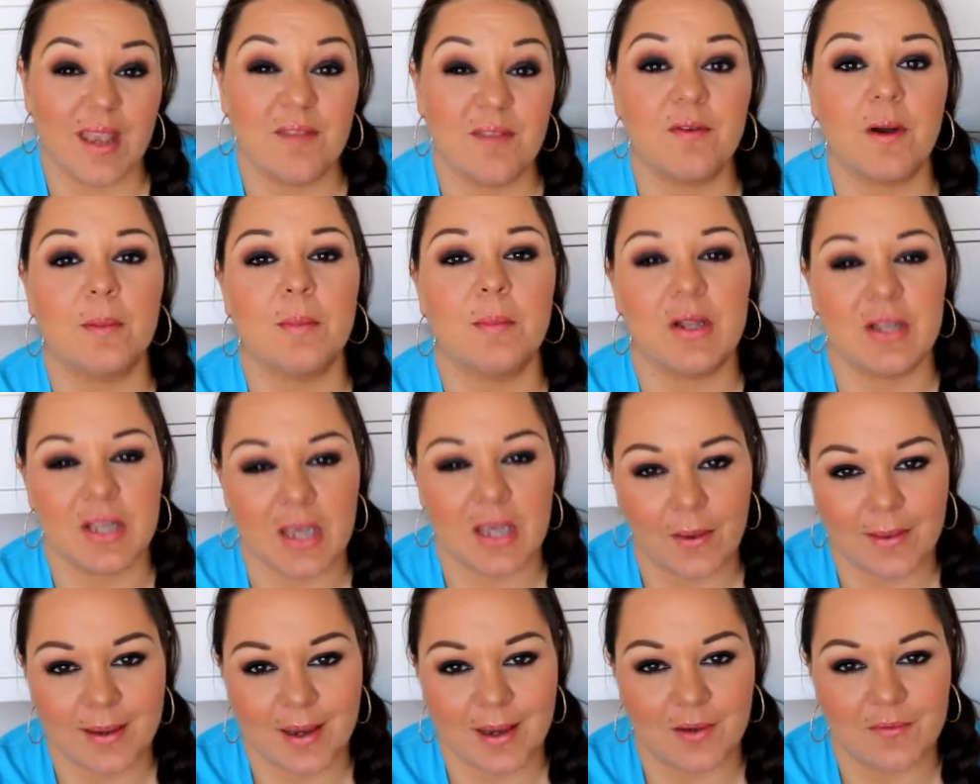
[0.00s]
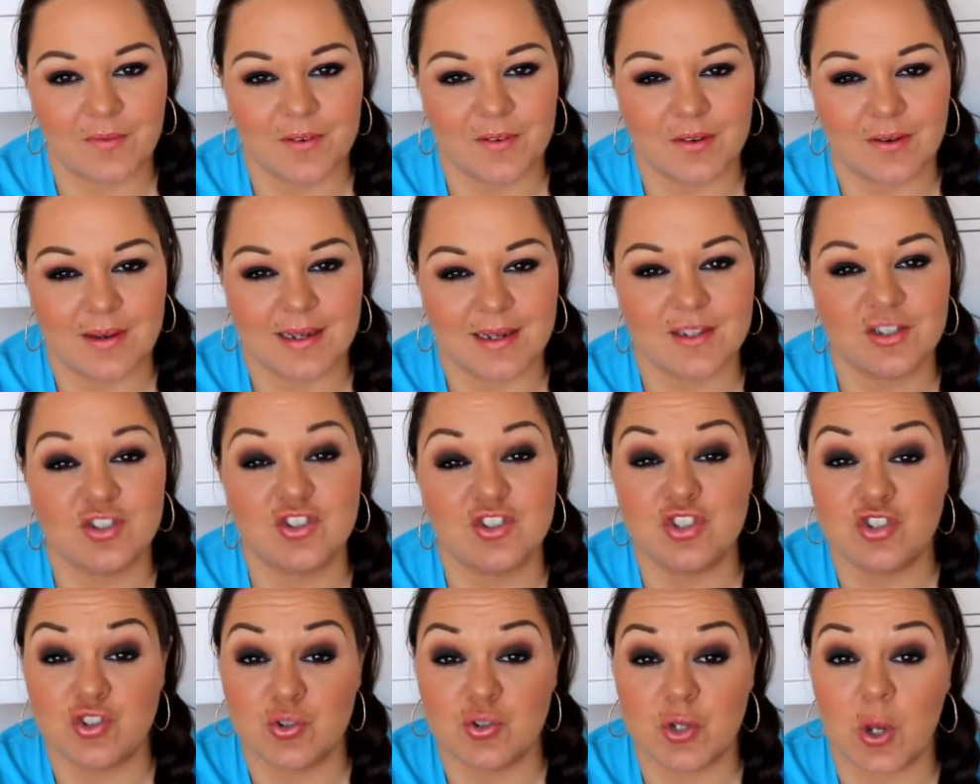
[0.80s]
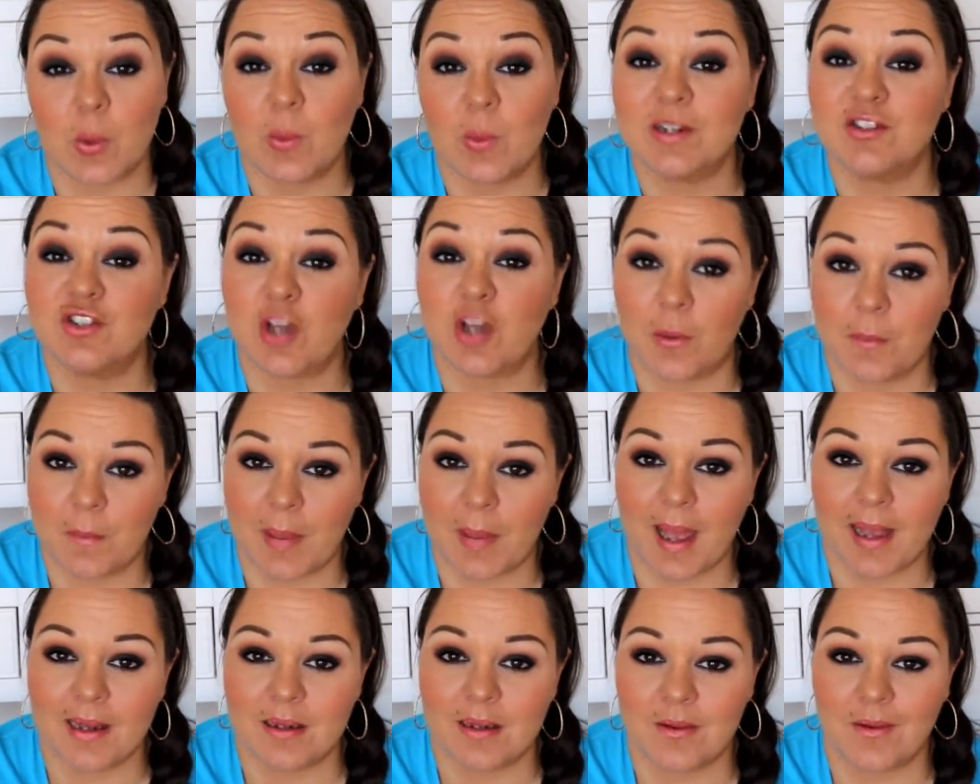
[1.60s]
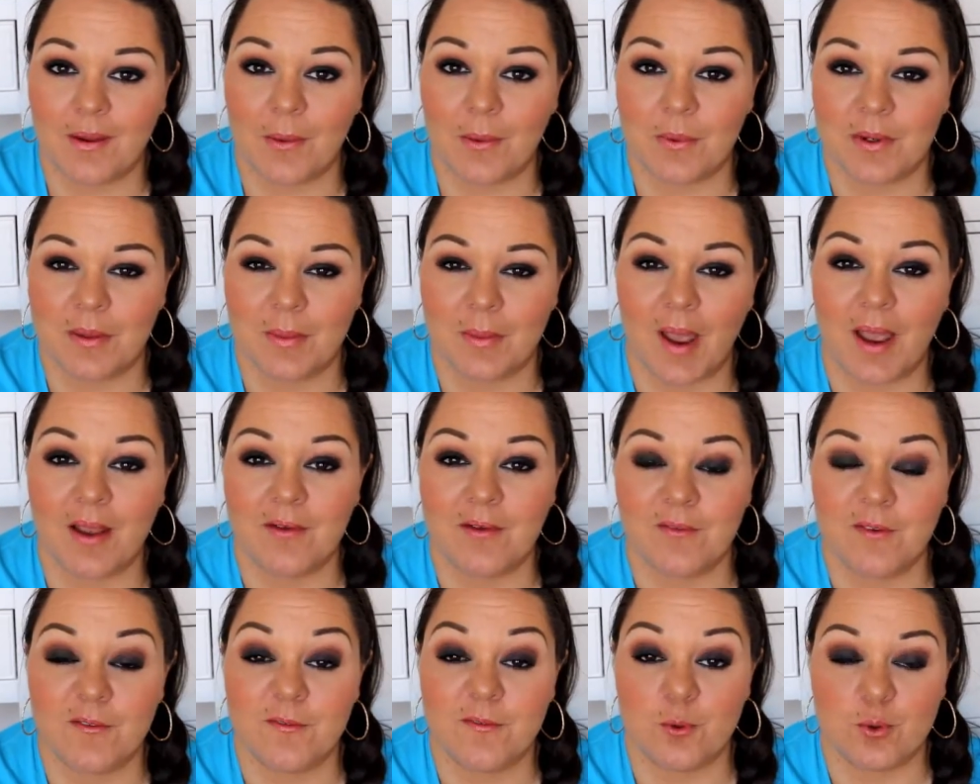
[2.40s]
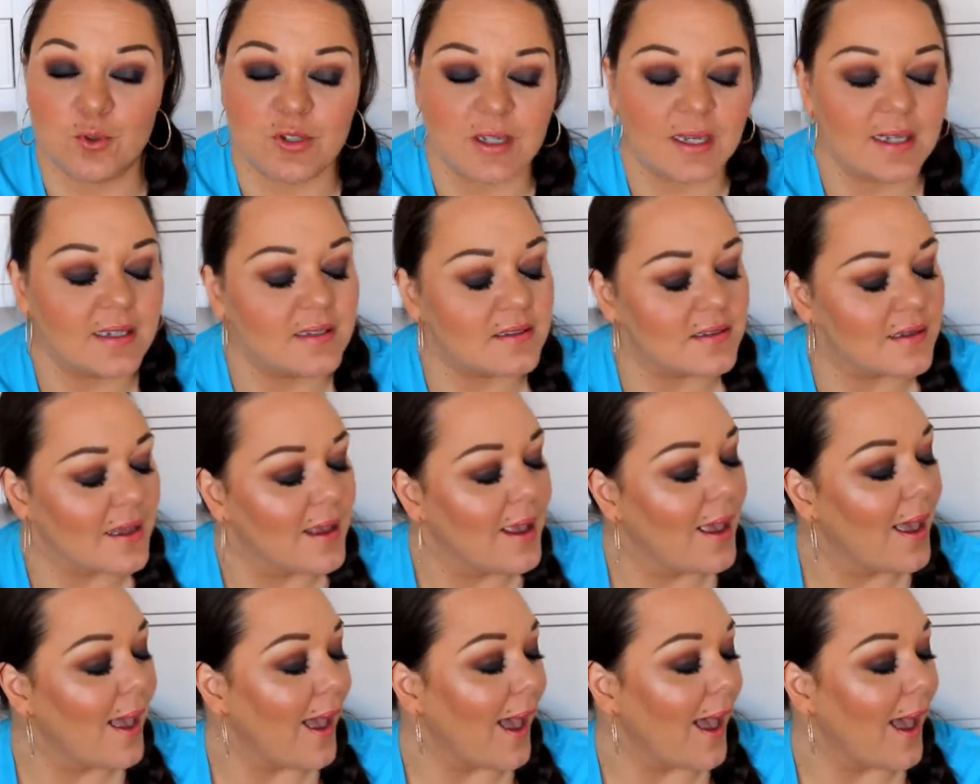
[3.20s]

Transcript: if I'm only going overnight, because as you know I don't pack light when I'm going for 4 days.